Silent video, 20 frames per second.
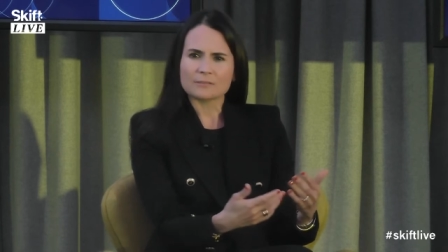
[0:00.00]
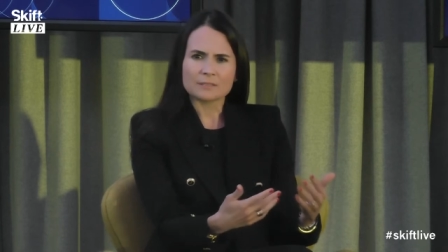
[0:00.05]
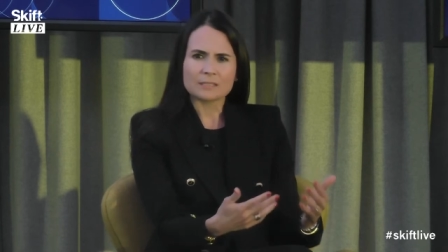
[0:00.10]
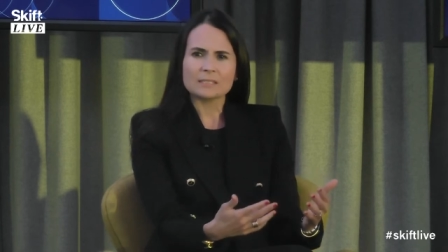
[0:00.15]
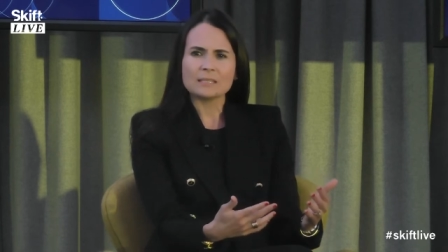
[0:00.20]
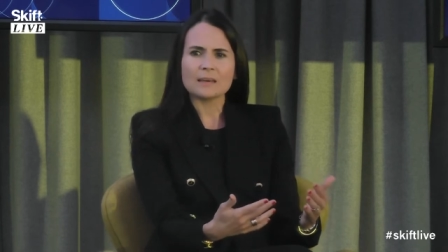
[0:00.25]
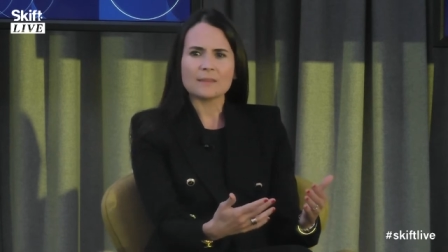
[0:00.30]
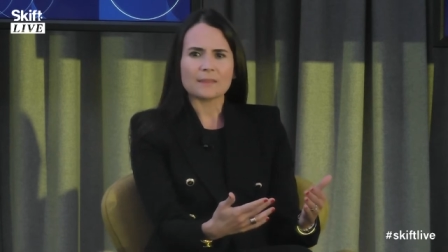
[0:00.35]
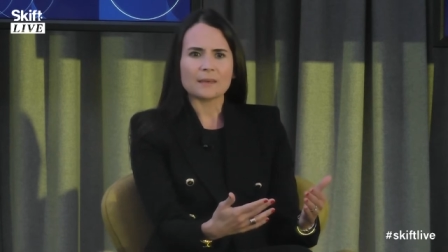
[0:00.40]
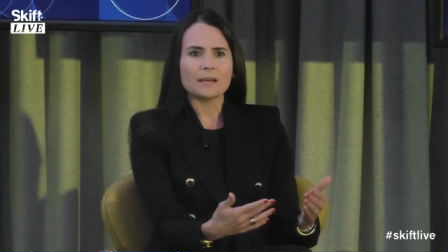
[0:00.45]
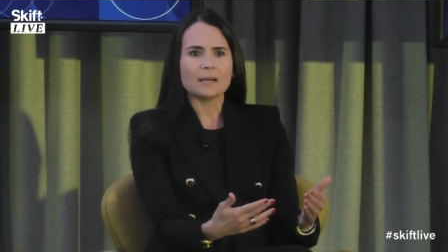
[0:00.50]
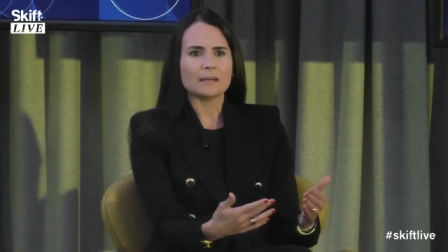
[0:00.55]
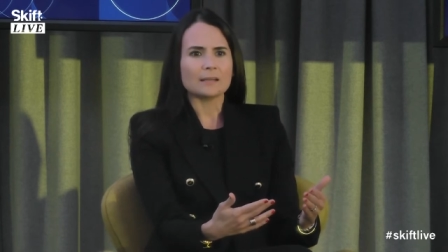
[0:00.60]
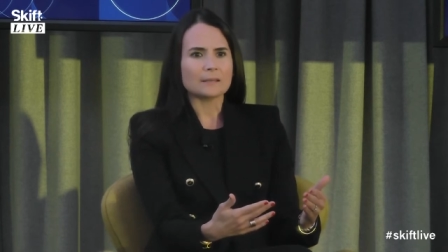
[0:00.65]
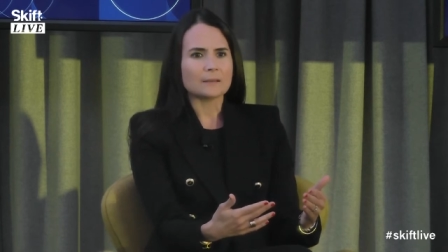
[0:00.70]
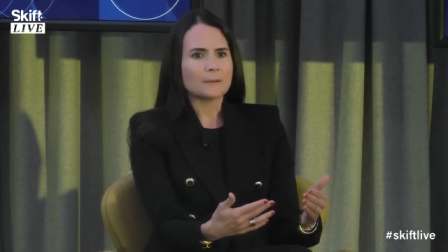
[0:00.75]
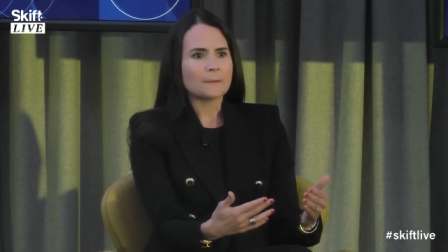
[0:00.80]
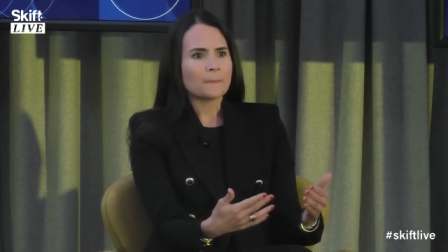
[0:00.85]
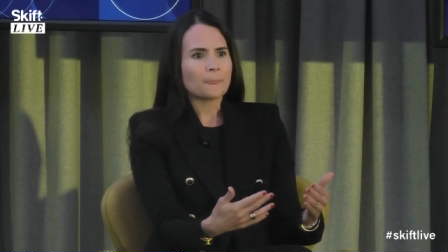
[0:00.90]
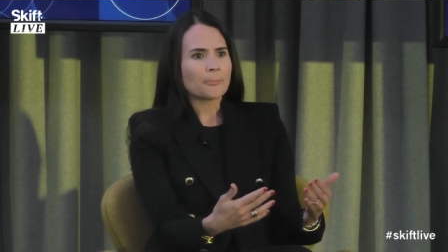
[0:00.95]
It's not that.
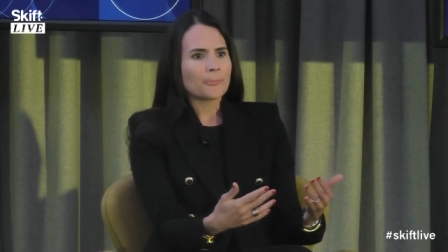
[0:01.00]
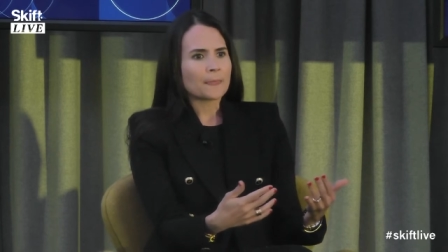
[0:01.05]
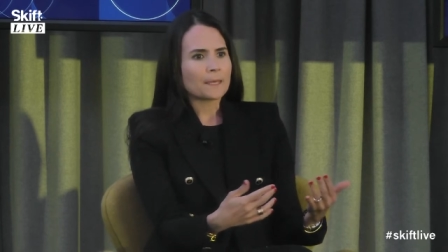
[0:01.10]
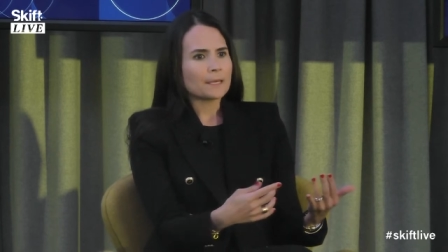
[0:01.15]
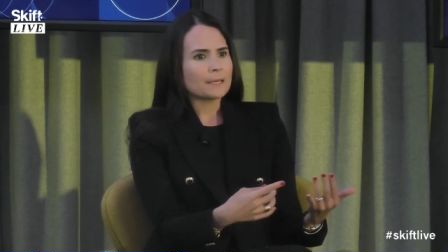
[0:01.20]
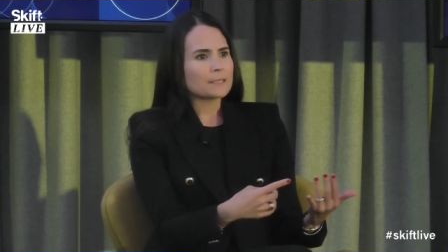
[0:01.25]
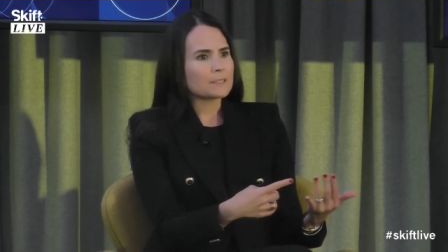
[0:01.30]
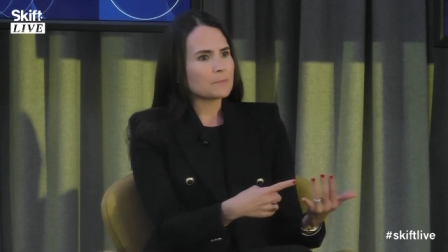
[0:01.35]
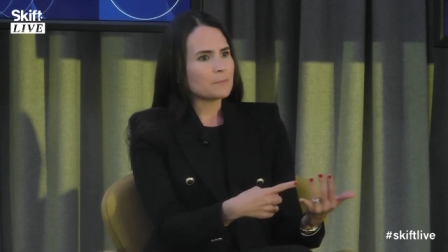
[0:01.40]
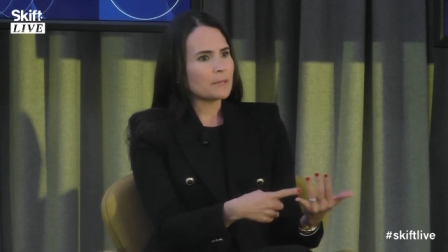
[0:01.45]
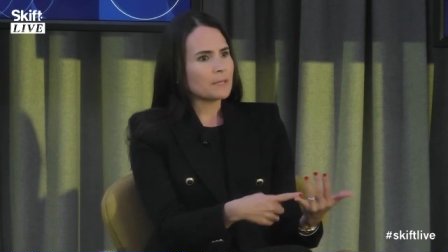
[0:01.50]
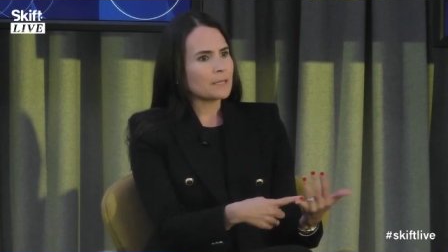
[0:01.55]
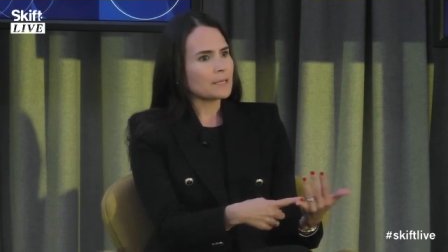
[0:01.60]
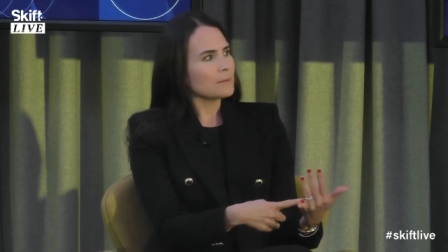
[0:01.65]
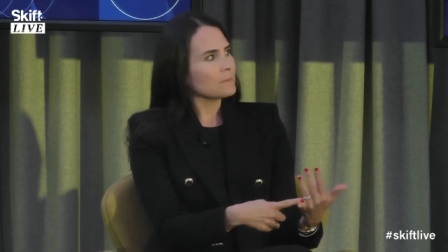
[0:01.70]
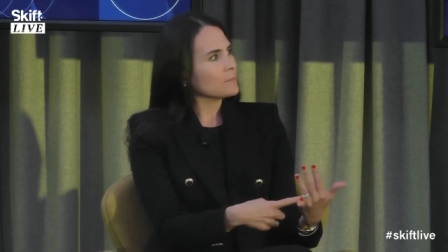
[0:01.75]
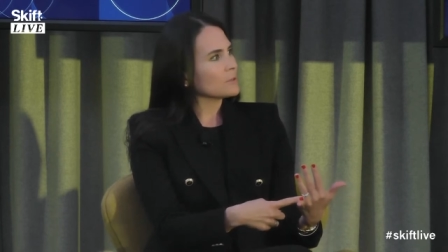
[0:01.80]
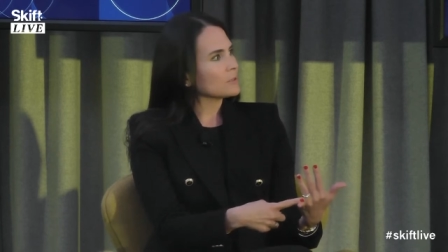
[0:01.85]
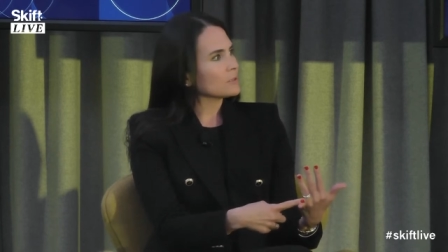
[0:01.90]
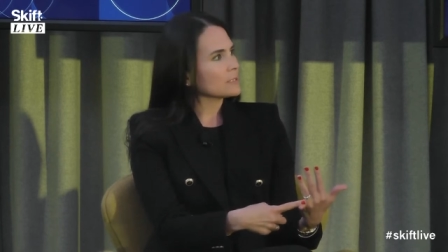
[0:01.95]
It's
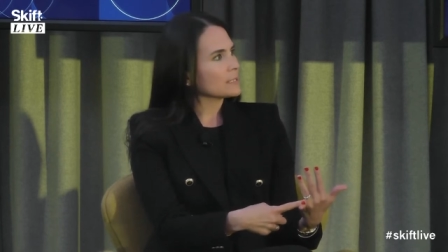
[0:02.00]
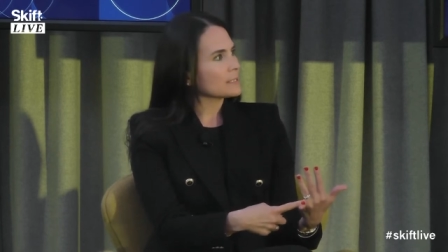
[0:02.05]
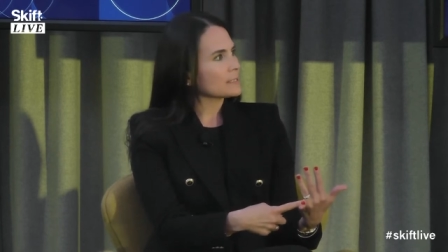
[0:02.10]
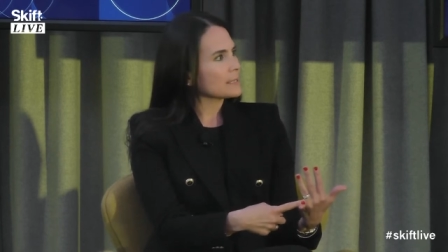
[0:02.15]
making buildings